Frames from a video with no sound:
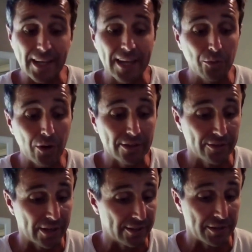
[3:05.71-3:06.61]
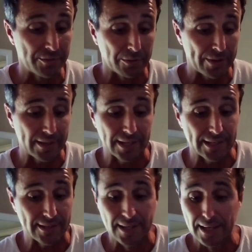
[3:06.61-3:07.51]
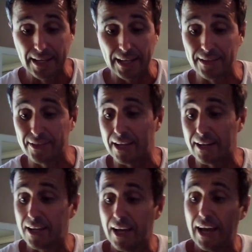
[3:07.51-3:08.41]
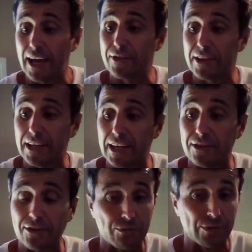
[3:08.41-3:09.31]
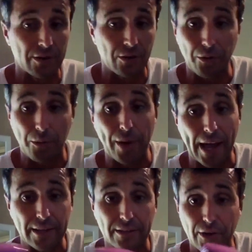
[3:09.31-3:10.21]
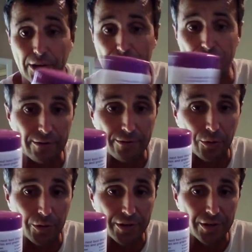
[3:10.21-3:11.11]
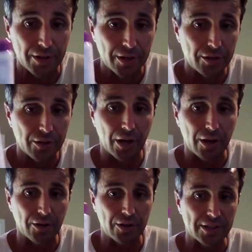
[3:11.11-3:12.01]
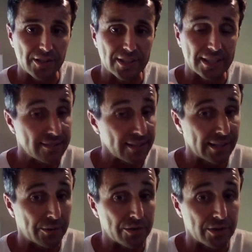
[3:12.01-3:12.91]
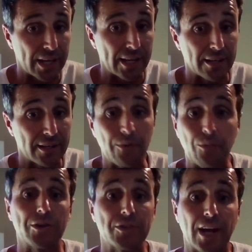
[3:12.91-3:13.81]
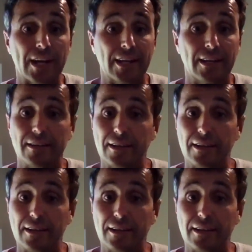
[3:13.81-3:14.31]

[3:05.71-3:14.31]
And what is very simple about these is that everything is just written on the back. It's very straightforward, so you can see exactly what you're getting and what you're taking.